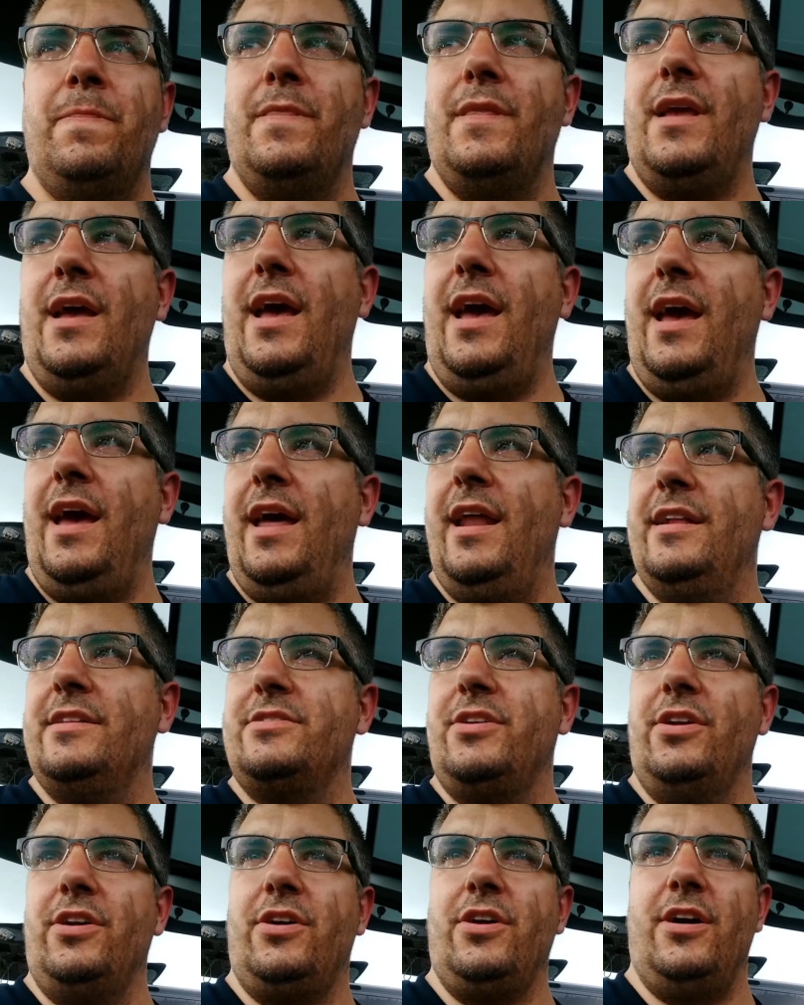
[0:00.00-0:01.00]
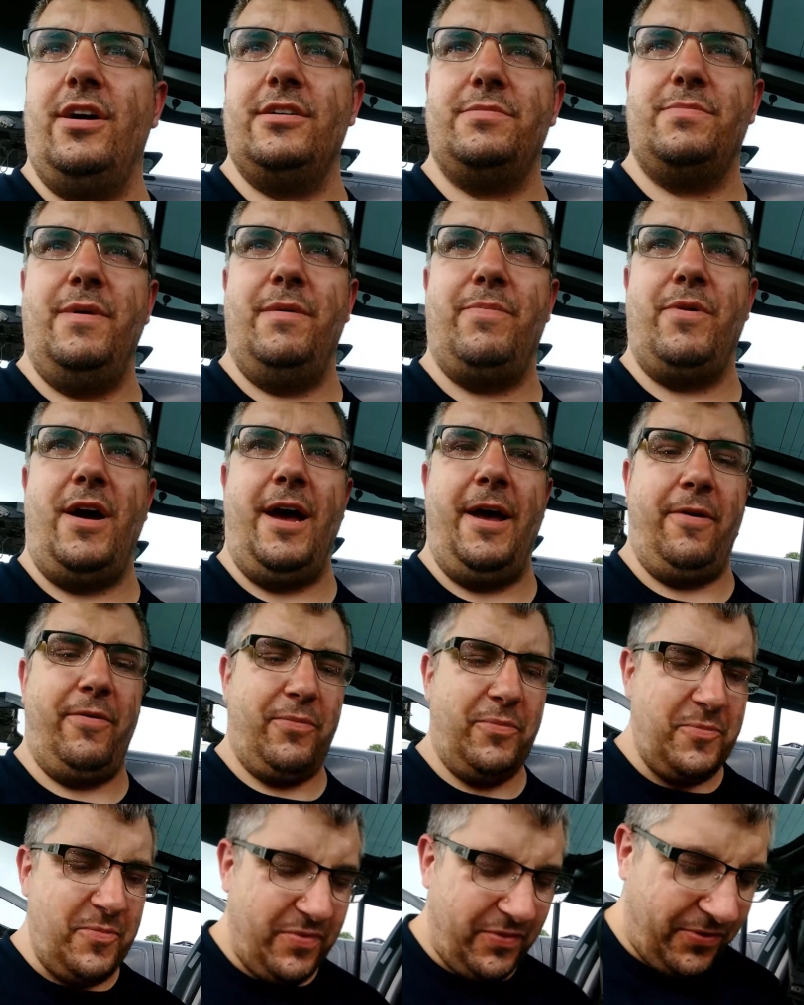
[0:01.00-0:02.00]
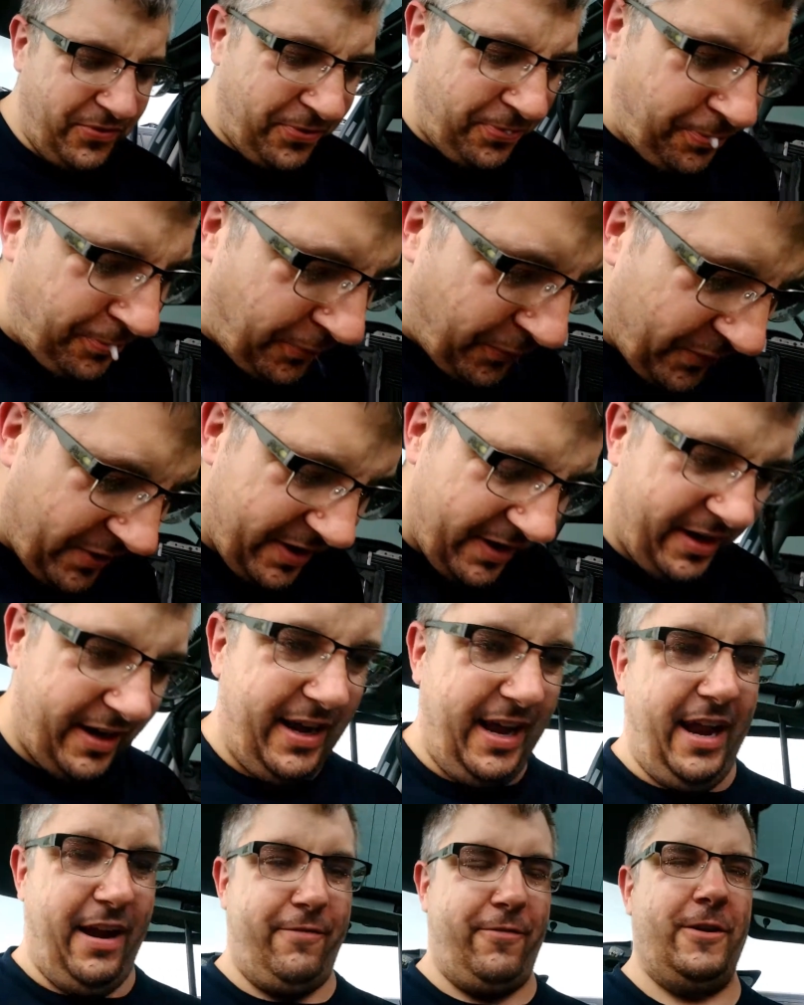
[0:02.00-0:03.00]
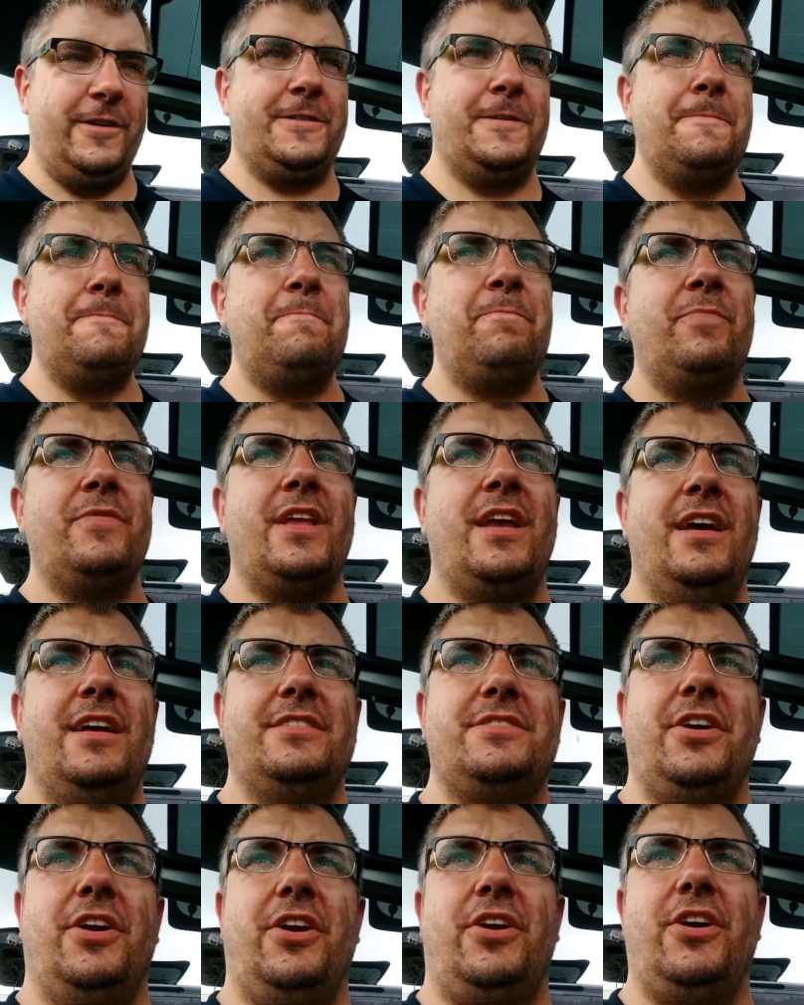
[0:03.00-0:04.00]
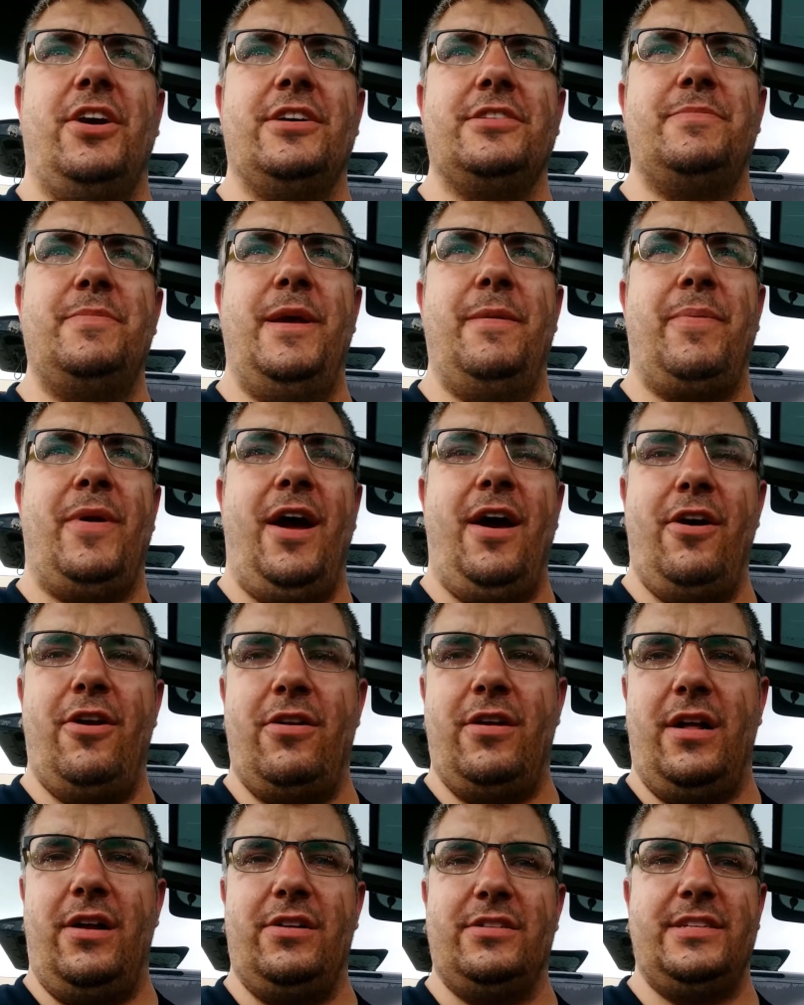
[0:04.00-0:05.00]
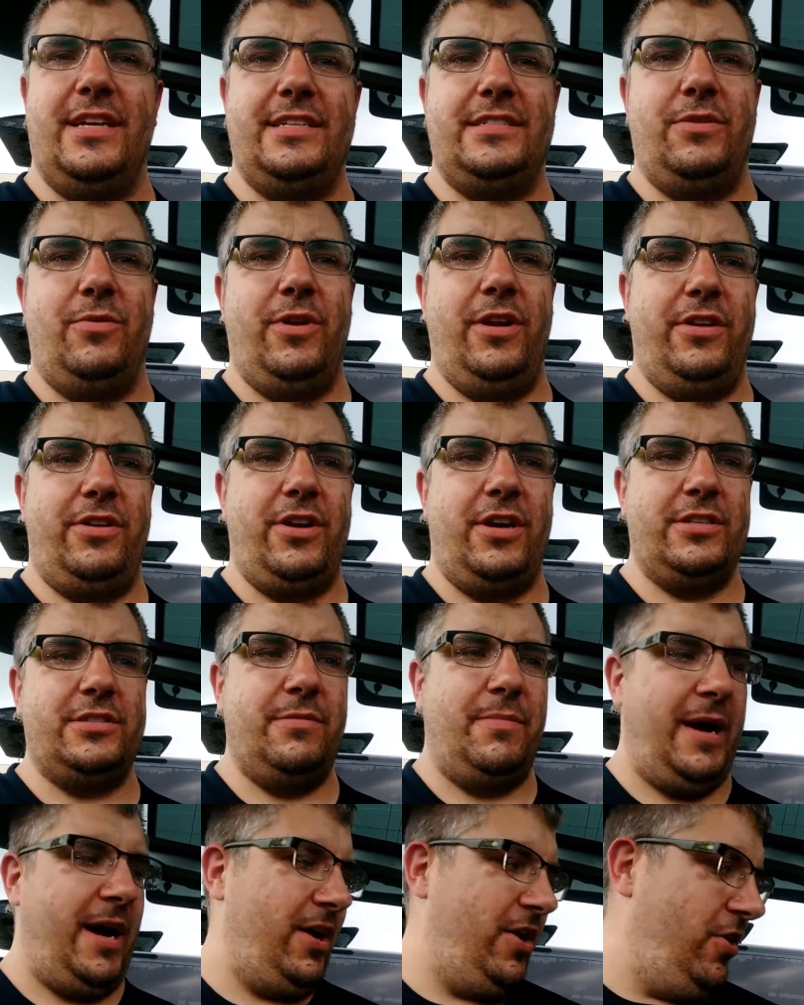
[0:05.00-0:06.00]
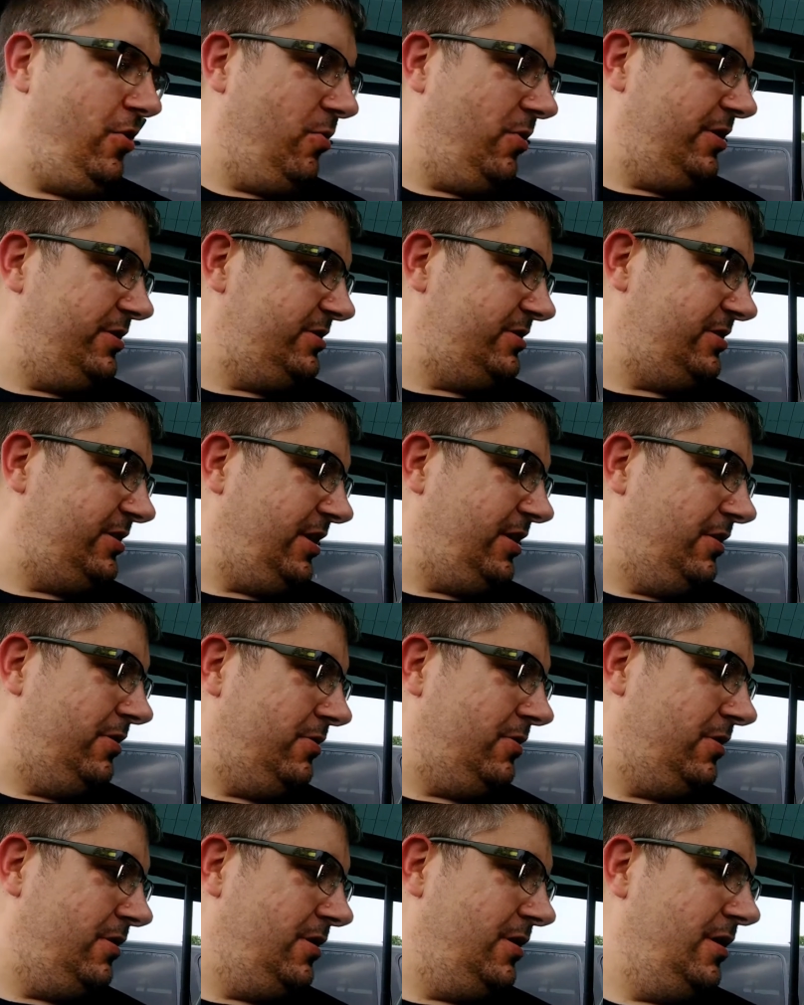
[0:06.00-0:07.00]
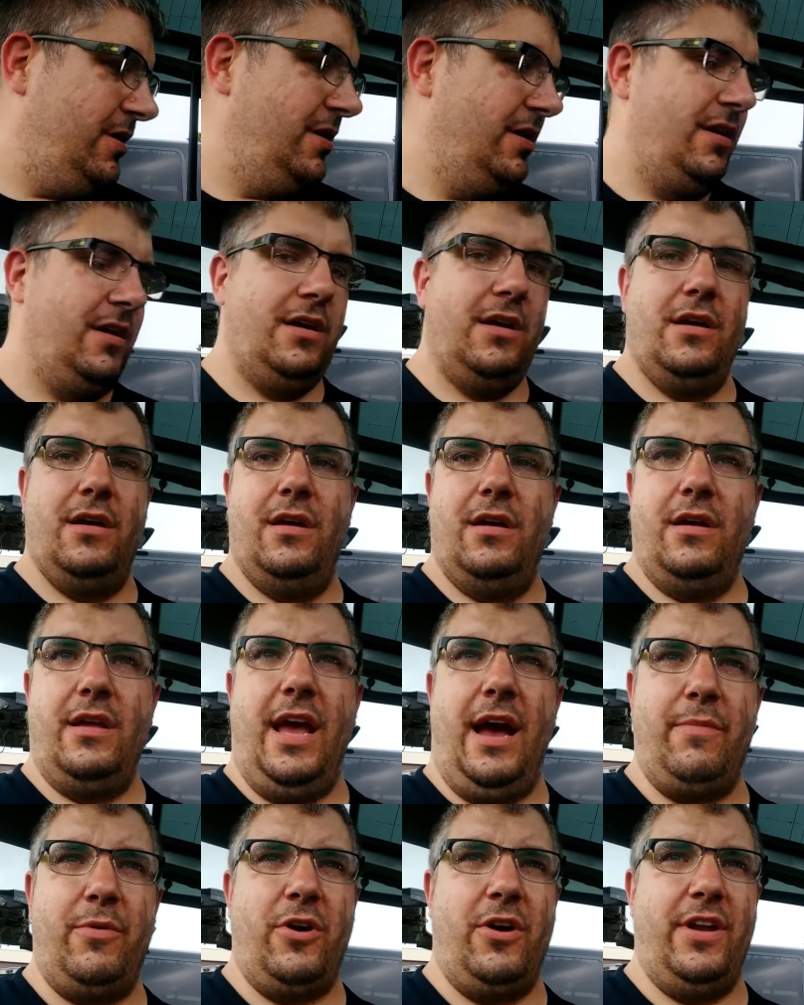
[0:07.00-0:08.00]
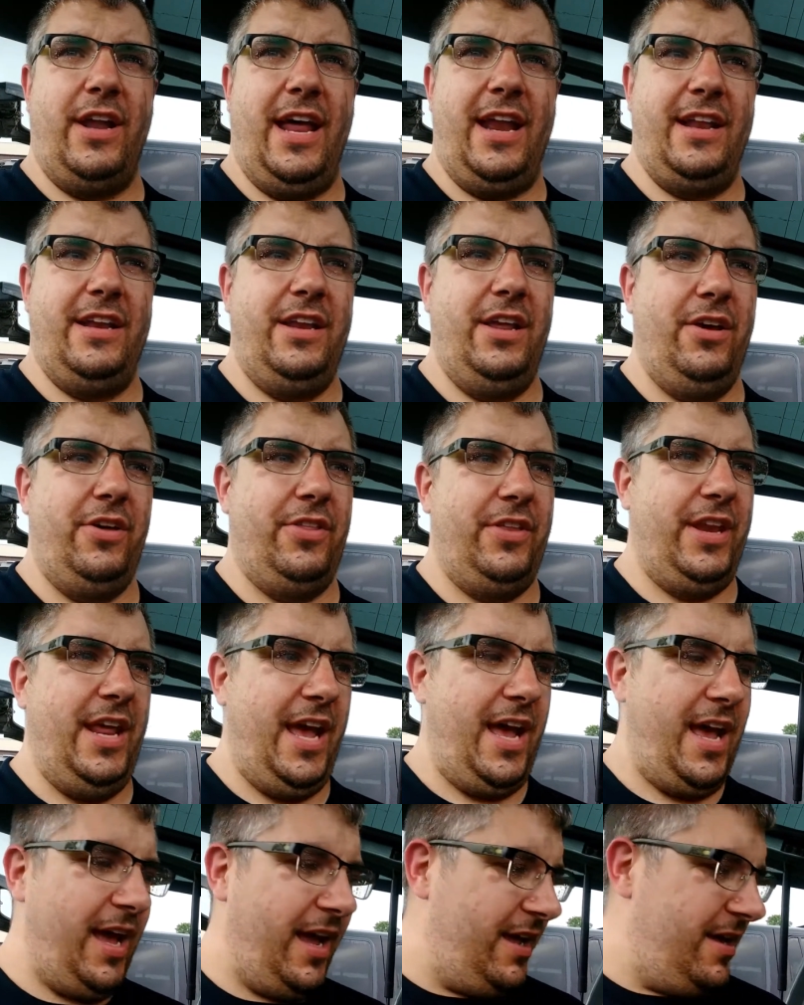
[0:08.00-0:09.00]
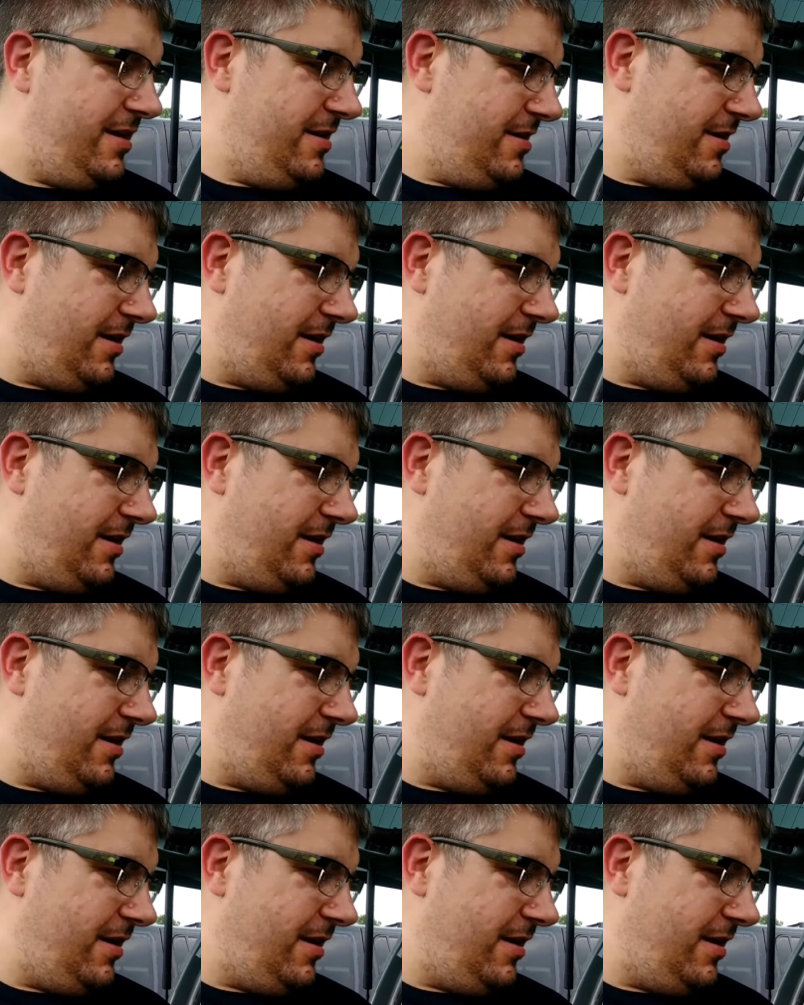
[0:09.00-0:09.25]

and it's going to cost me probably antifreeze. It's going to cost me probably $100 less than what it cost to buy a new one. So yeah, I'm calling that a deal of the day.